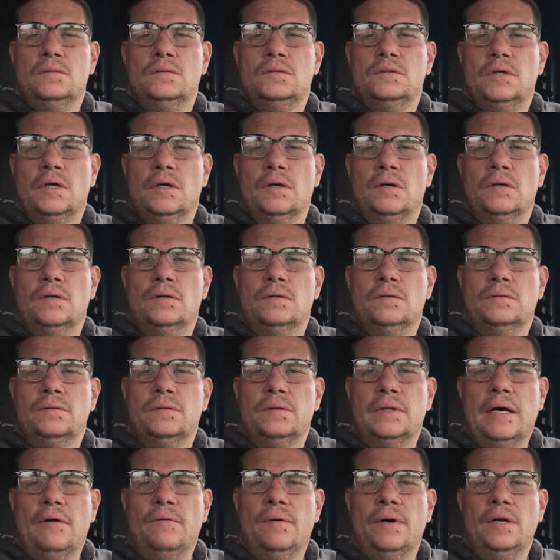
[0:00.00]
So
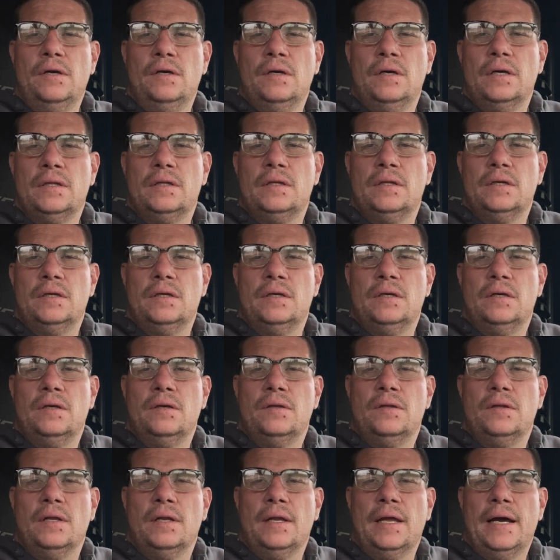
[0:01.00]
that way you get the
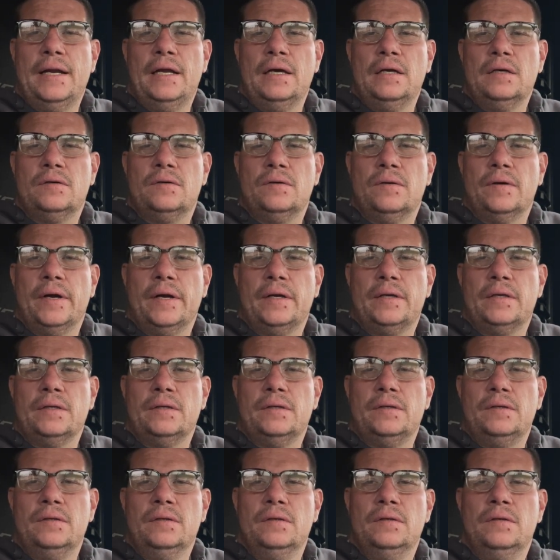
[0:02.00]
lighting corrected
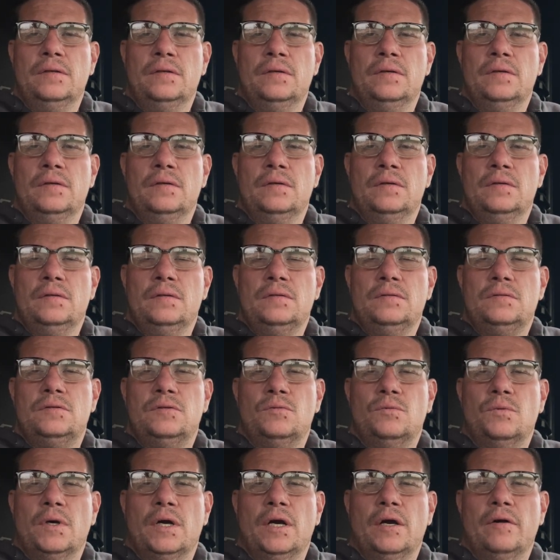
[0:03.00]

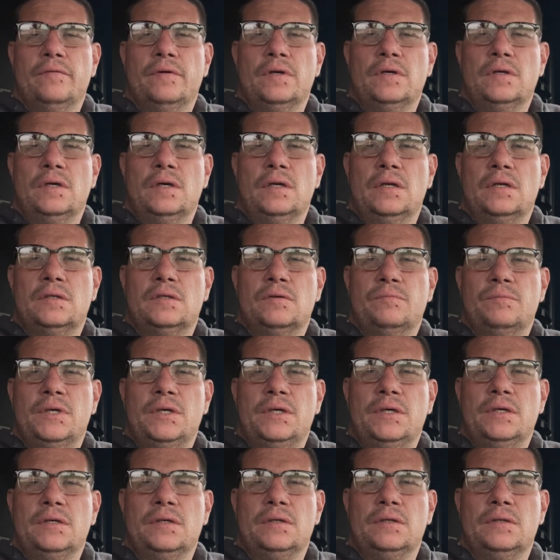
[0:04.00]
to wherever you need it to be.